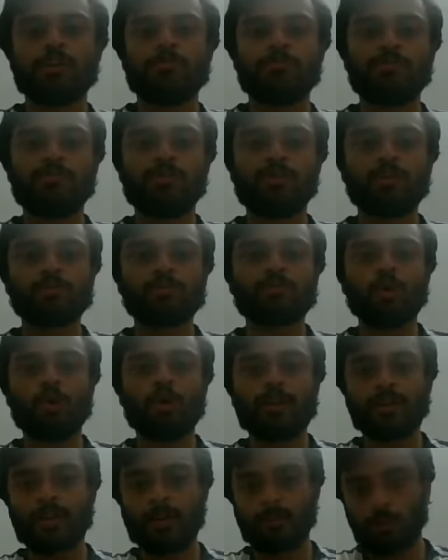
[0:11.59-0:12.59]
Before
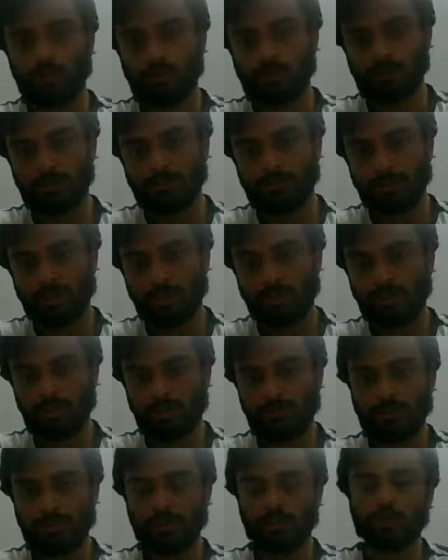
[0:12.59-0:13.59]
talking about the French
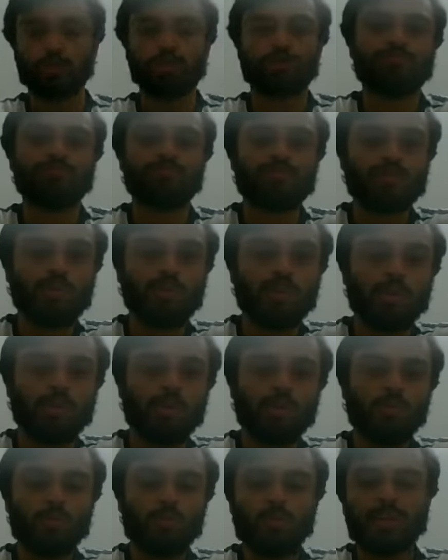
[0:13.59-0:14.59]
Revolution,
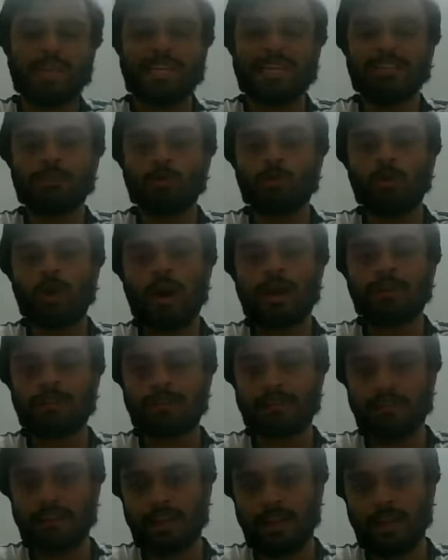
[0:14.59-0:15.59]
we need to
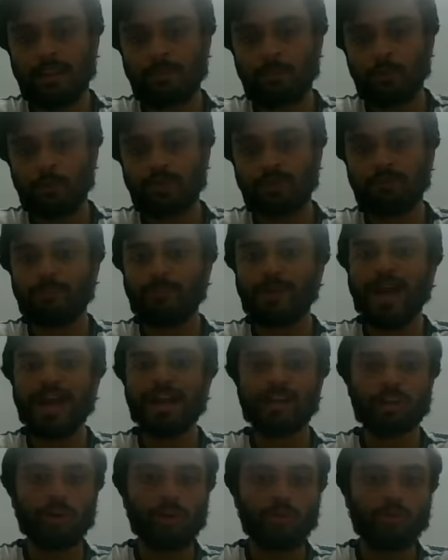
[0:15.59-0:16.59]
understand about the
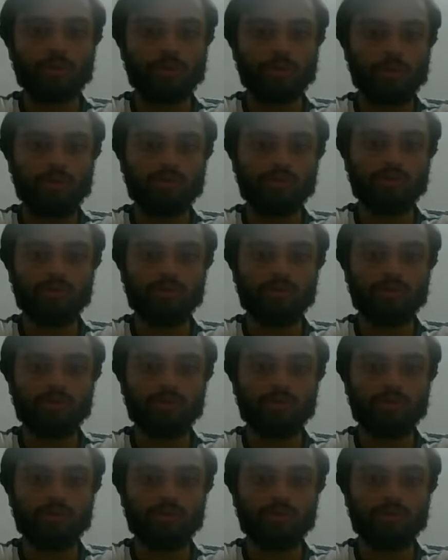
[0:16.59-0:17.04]
background of